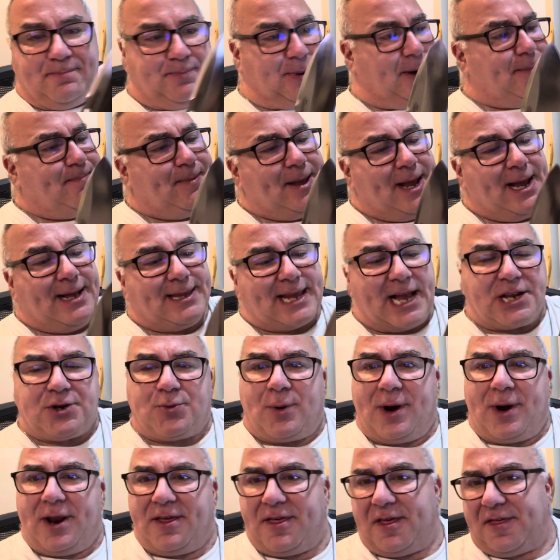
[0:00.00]
But that's
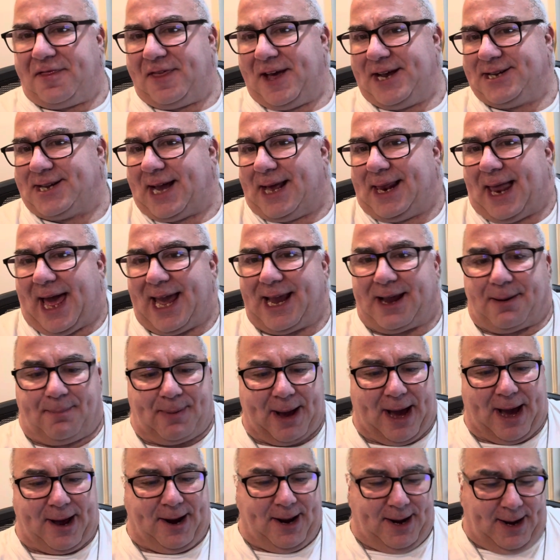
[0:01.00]
one of the things I like
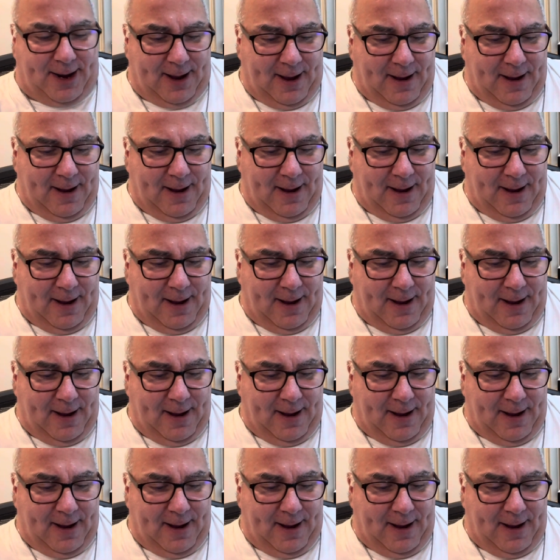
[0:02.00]
about it.